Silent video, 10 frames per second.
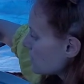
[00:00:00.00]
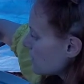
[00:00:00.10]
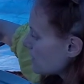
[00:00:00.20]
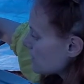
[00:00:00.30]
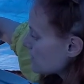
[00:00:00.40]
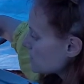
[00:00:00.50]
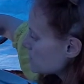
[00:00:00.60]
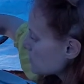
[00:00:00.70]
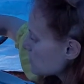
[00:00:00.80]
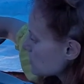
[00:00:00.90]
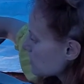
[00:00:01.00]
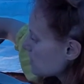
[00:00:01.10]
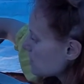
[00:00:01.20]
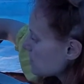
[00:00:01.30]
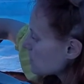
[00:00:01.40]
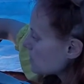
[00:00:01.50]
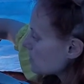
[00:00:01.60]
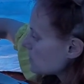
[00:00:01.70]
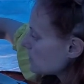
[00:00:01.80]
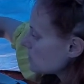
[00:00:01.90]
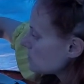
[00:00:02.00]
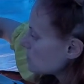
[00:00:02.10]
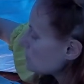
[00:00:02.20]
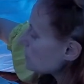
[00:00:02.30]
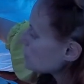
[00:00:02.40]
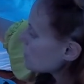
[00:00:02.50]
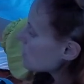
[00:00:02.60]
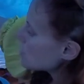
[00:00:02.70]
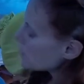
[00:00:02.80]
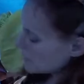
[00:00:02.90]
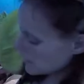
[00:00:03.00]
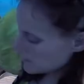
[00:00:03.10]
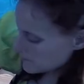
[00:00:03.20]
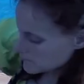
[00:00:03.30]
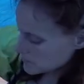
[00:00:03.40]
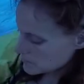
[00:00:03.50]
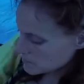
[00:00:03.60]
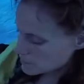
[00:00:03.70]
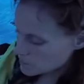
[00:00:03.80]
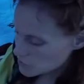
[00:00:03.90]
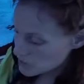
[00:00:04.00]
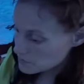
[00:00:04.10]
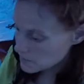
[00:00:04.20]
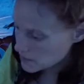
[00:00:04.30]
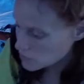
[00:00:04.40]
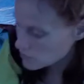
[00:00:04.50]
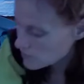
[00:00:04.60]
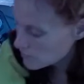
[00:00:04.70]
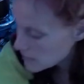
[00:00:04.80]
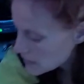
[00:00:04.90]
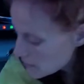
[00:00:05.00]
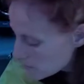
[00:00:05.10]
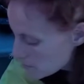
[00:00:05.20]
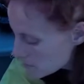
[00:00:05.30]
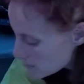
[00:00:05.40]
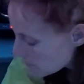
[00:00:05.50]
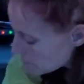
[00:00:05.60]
And this measuring cup has already been used for our barley, so we'll just make sure that we keep them separate.